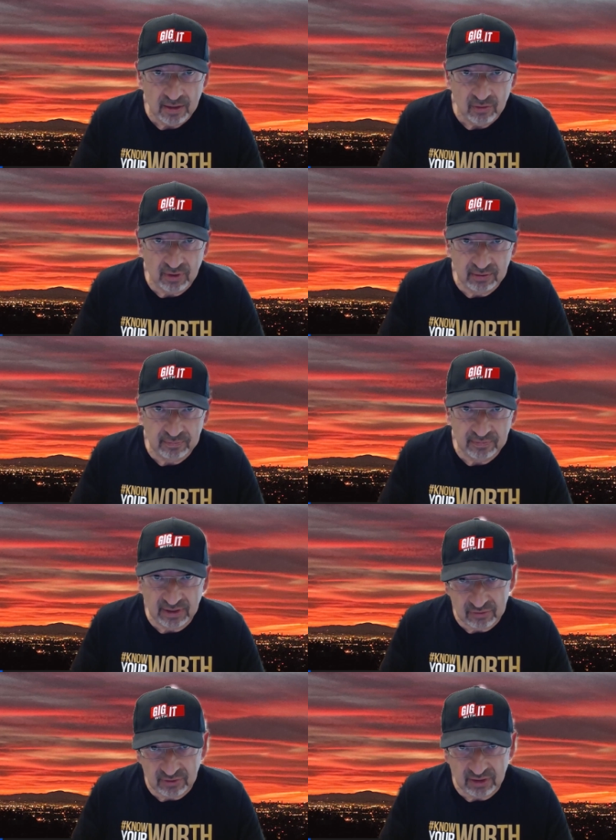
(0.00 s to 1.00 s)
Well,
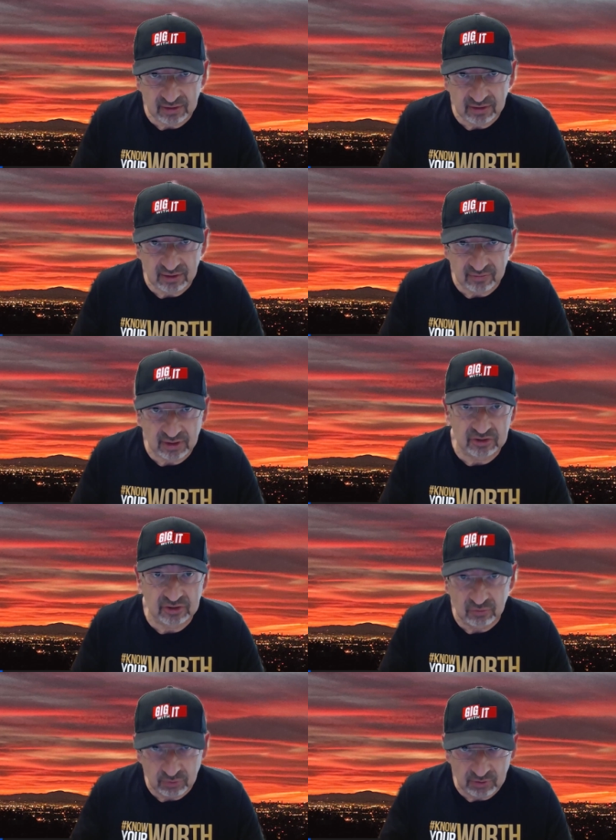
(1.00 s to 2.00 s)
that created the
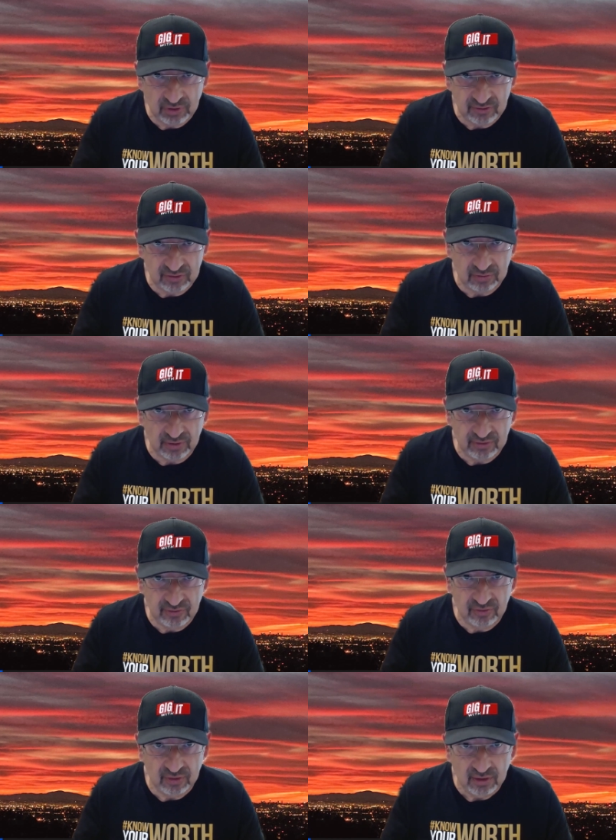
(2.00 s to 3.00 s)
inflation. We raised the
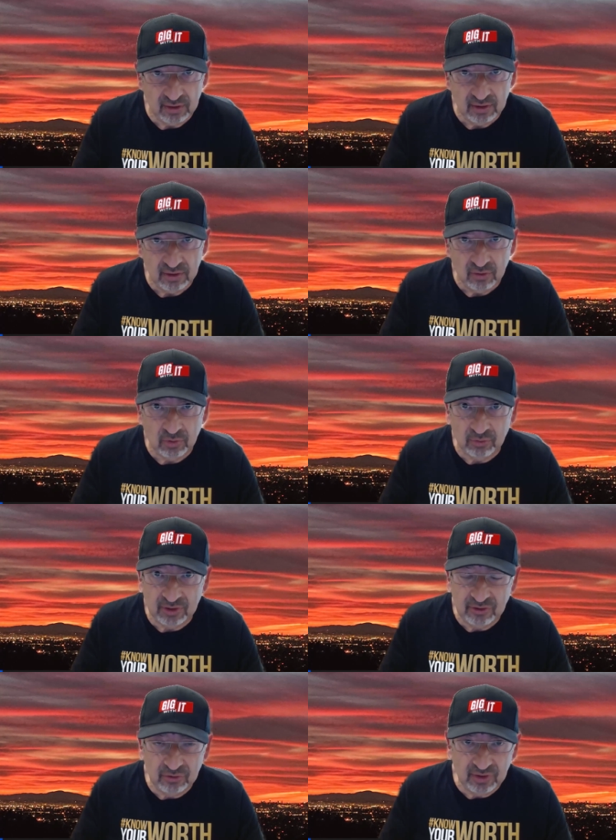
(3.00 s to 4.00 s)
rates. Well,
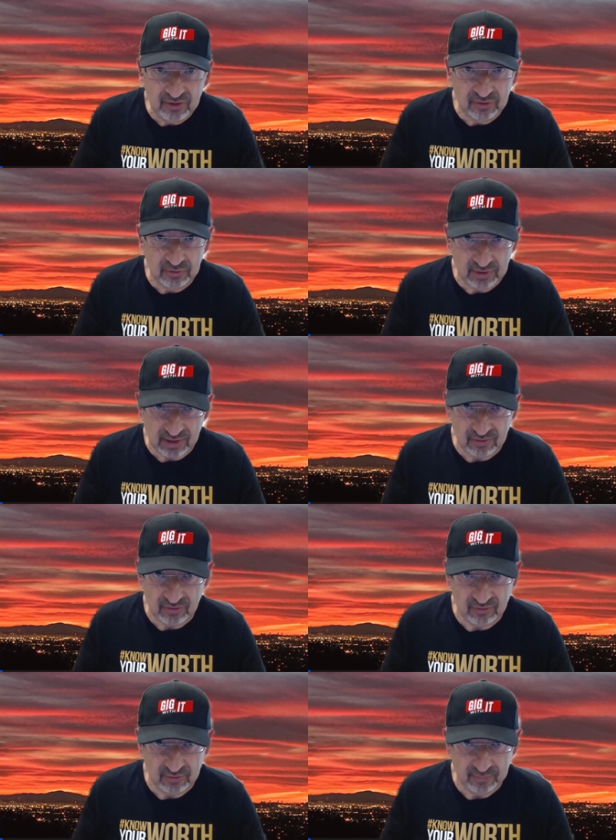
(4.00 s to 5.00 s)
when you raise the
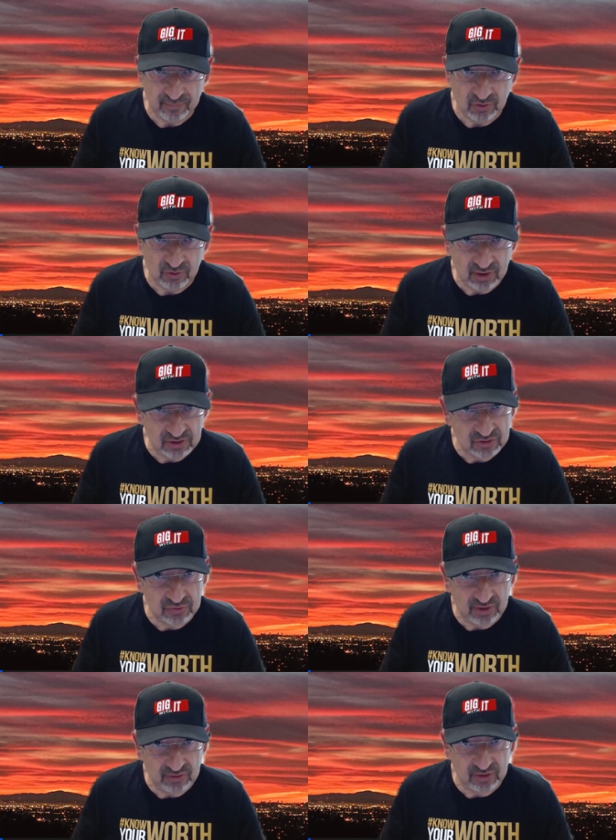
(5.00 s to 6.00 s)
rates, you're not just
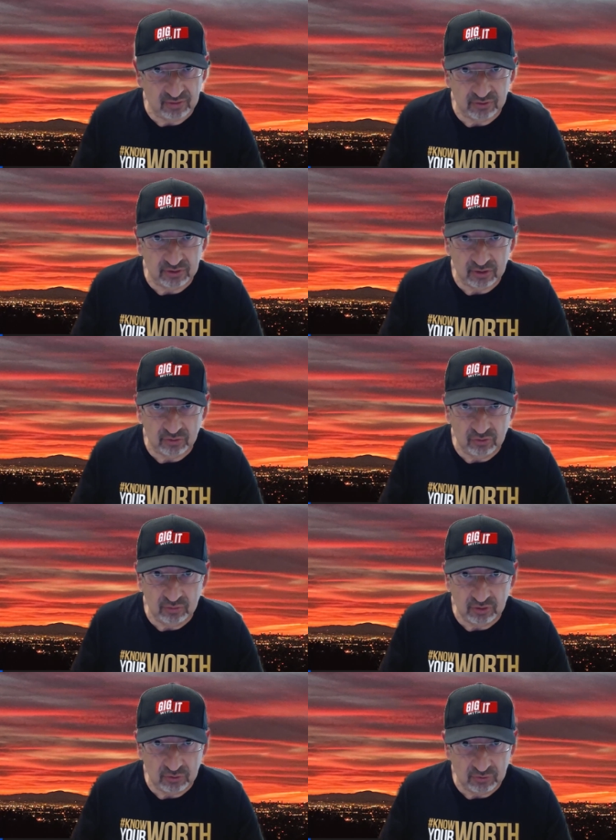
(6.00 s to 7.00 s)
raising it for the
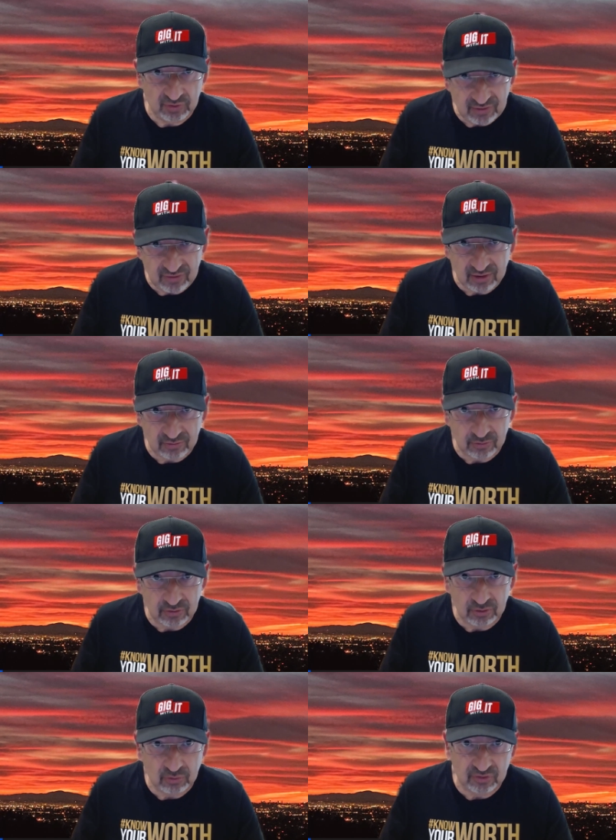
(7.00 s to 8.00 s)
consumer, you're raising it for
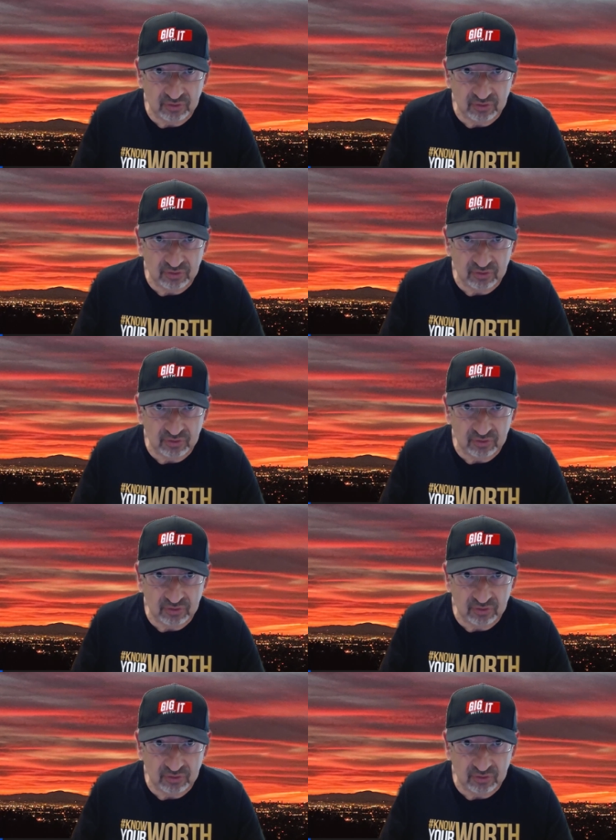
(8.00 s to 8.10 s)
the US